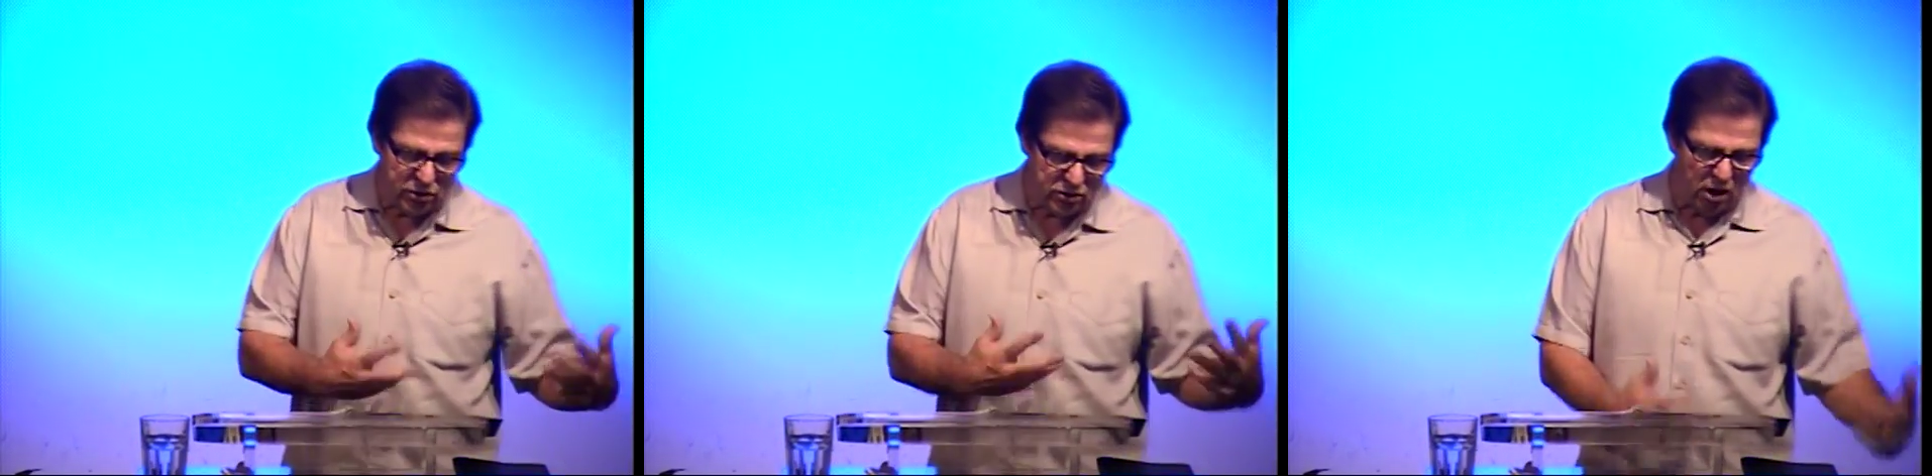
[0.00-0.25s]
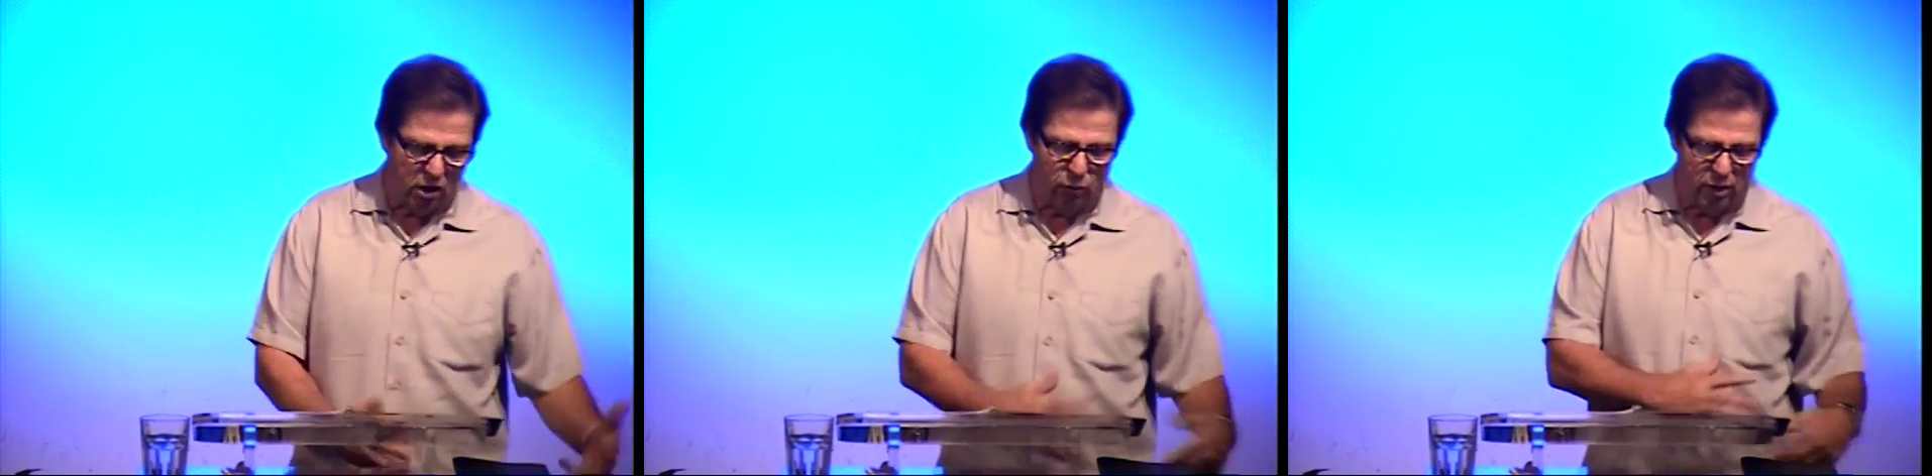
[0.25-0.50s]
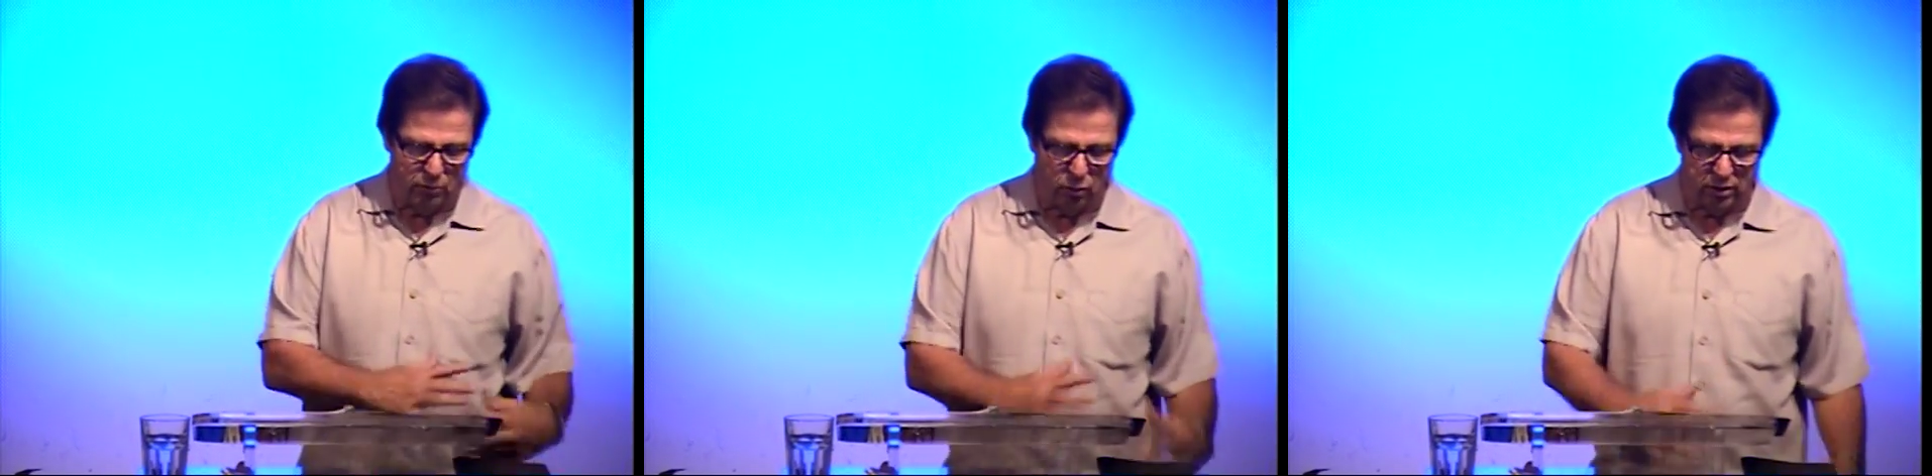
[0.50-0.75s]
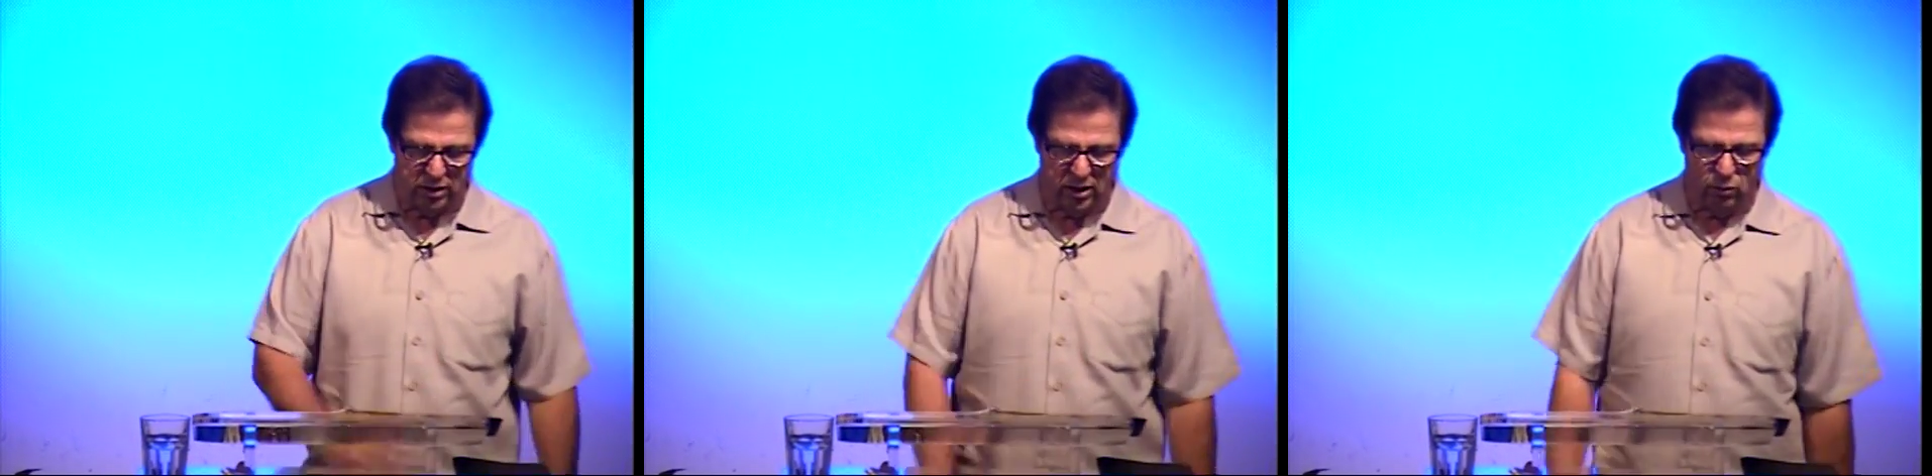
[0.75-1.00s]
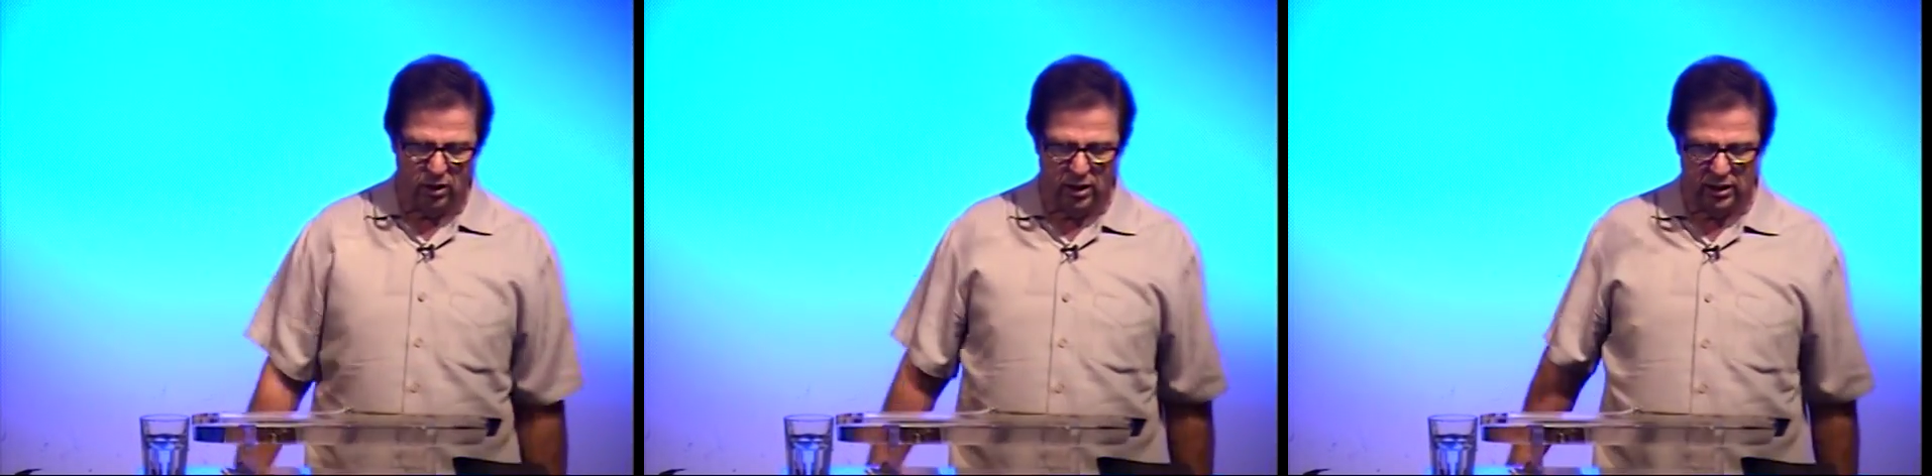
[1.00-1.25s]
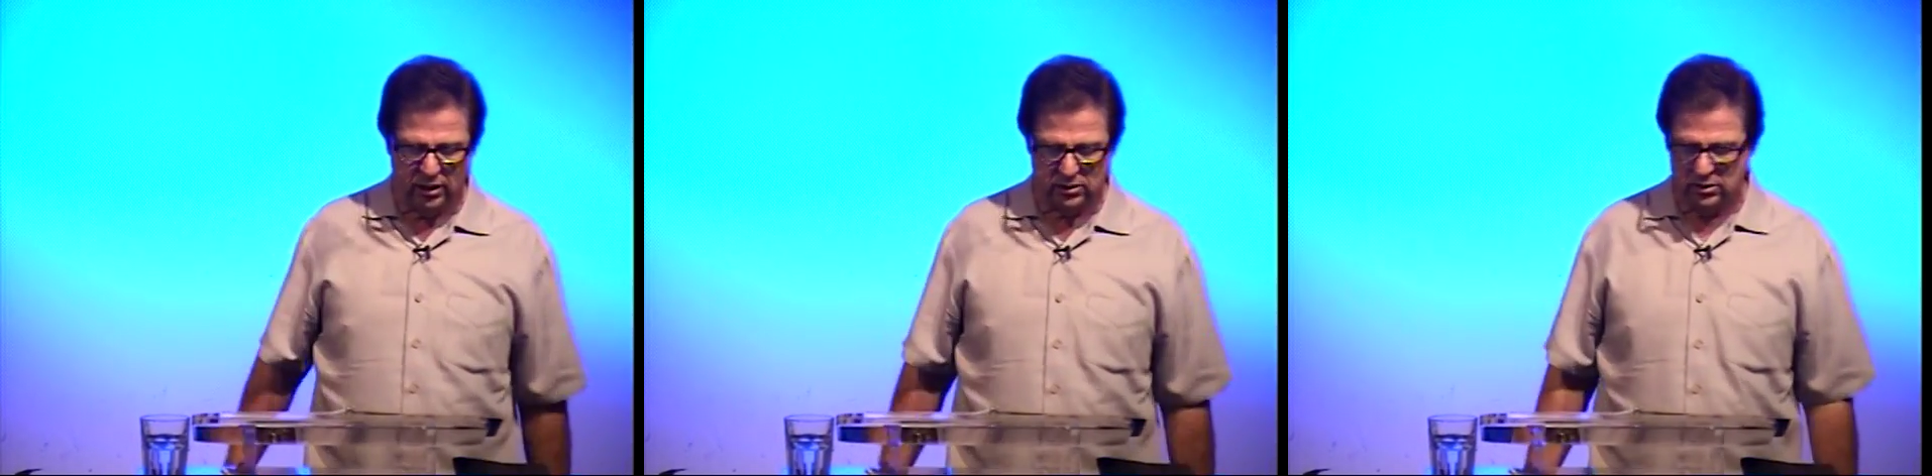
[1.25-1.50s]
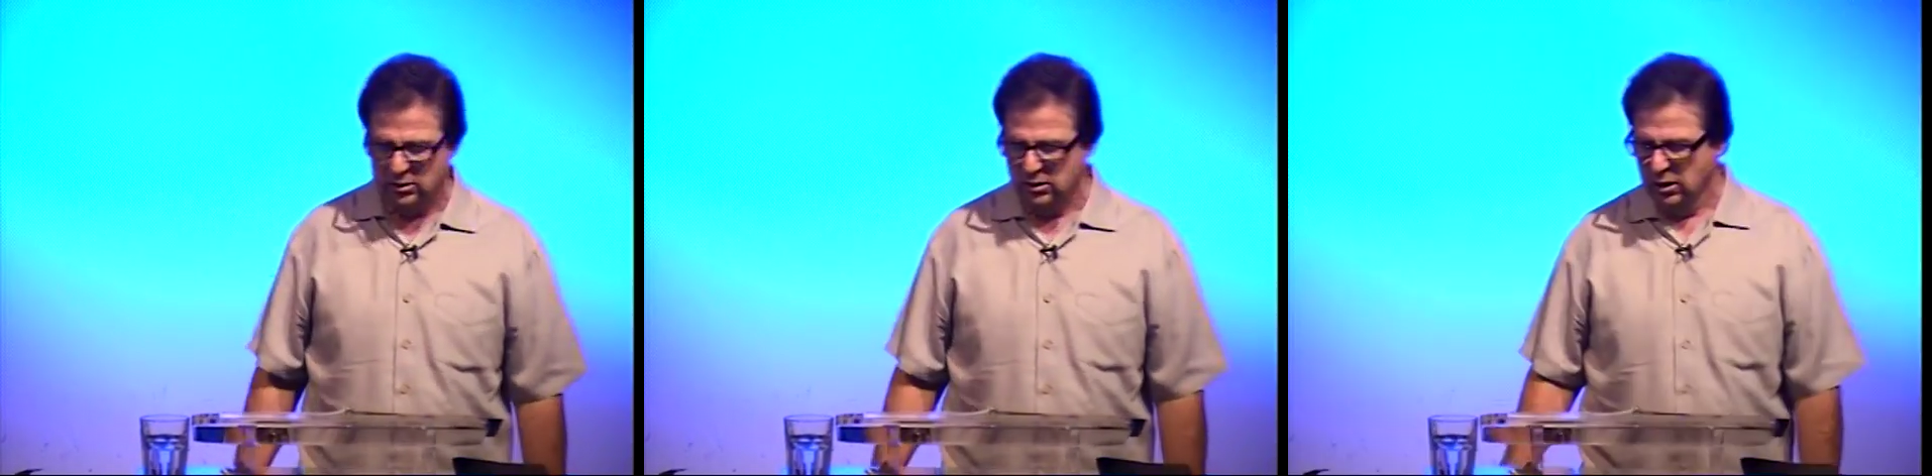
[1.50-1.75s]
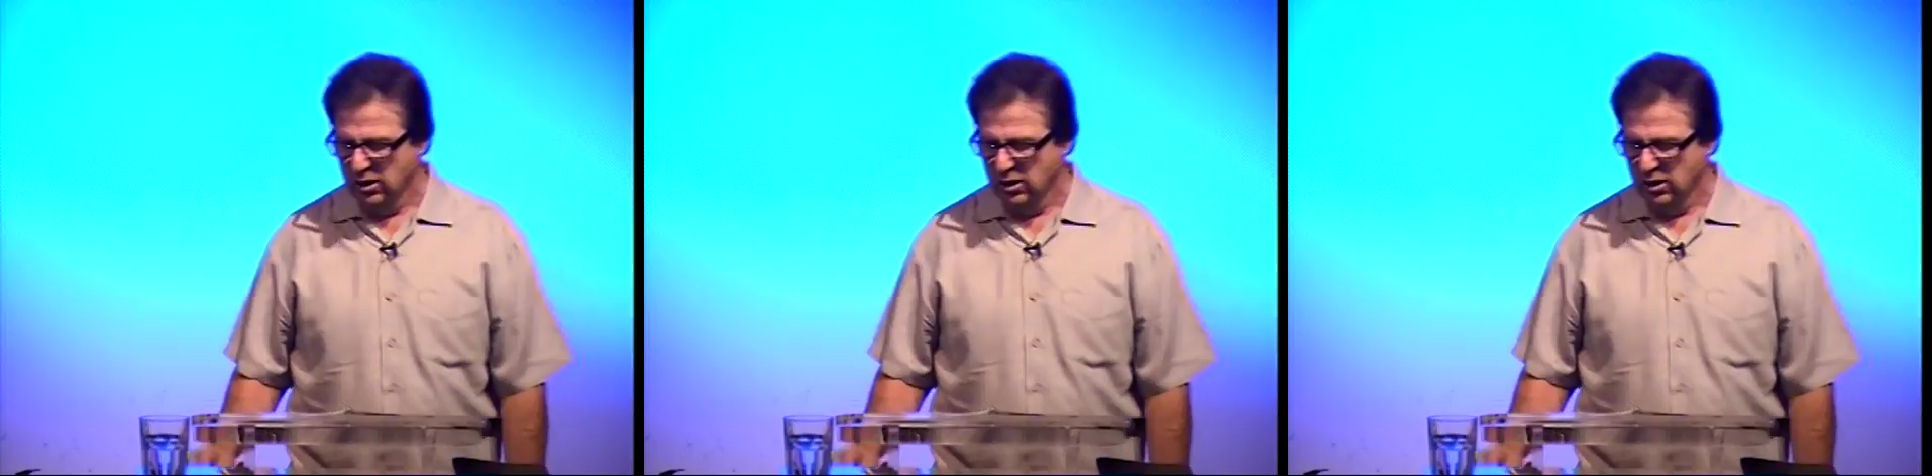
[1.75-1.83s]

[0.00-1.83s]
start with more than anywhere else.